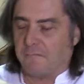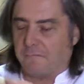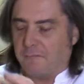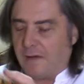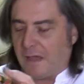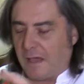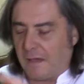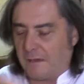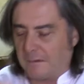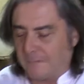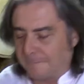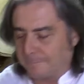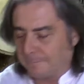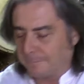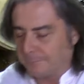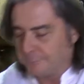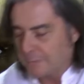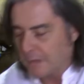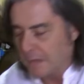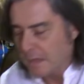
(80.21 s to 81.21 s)
flag.
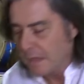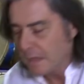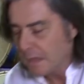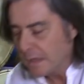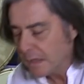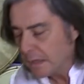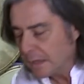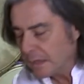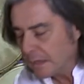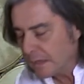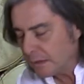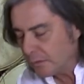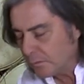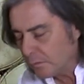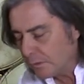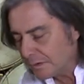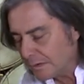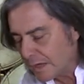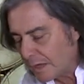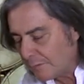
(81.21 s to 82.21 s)
And
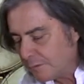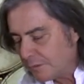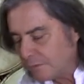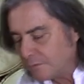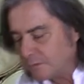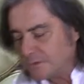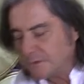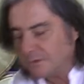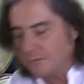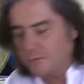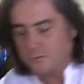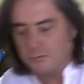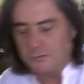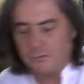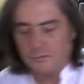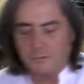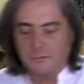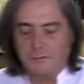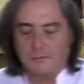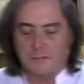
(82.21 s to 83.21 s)
what happened with the
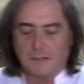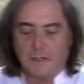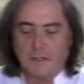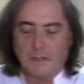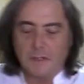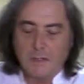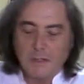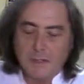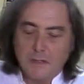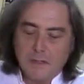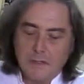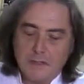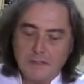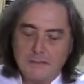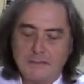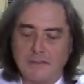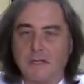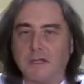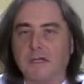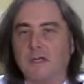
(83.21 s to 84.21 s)
dundums
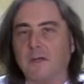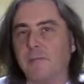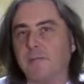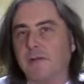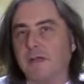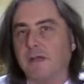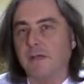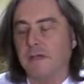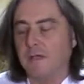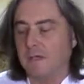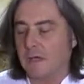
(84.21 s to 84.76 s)
is they can play